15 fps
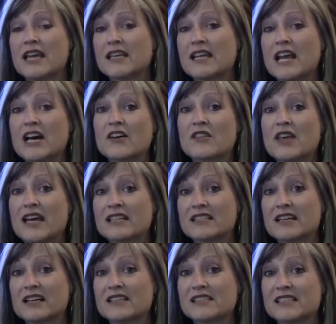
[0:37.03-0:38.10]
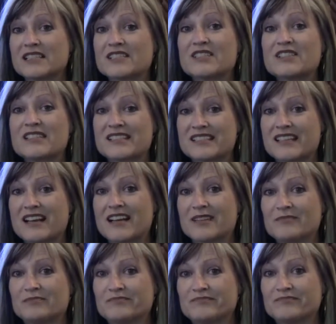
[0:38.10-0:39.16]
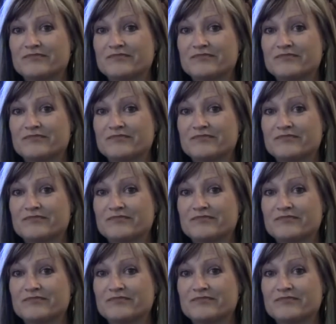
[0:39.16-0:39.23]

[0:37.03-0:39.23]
and how that ties into design.